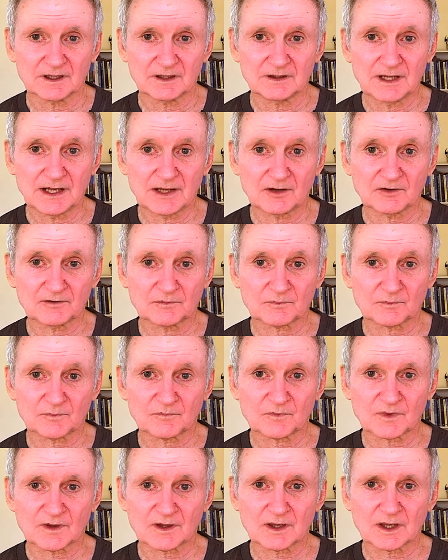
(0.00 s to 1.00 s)
Now the
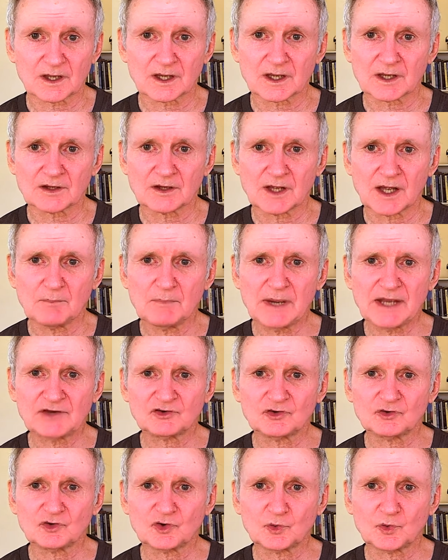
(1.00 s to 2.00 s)

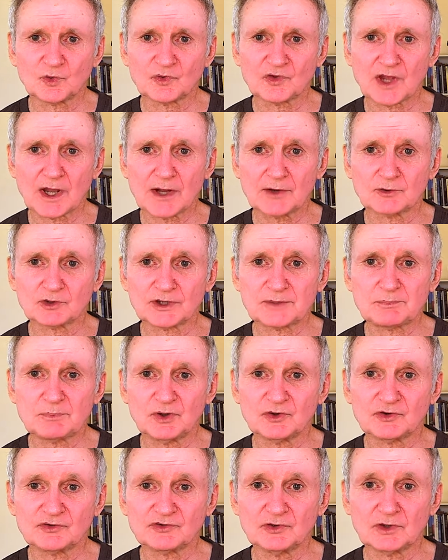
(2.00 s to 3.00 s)
Imagine you were the only
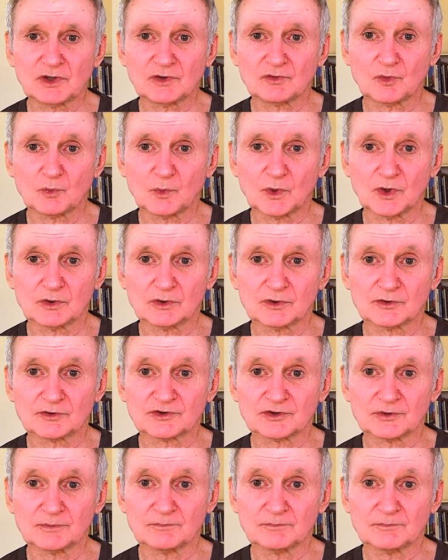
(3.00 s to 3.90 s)
person in the world.